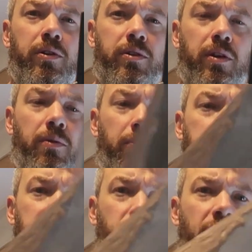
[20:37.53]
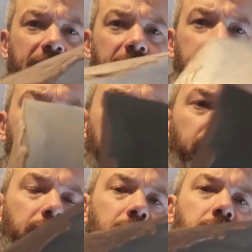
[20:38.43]
So you don't want to be dragging it,
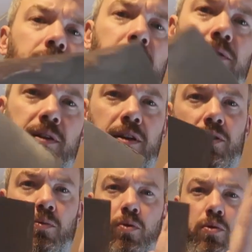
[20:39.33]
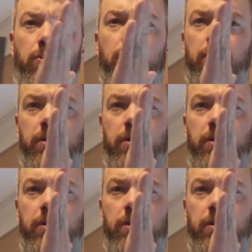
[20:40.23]
that's your wall.